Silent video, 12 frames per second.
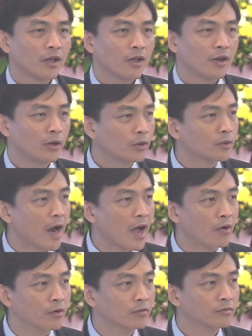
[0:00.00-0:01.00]
Look
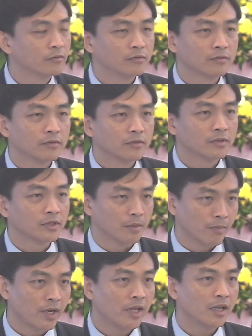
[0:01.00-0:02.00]
around.
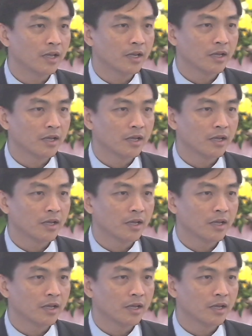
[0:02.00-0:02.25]
Somebody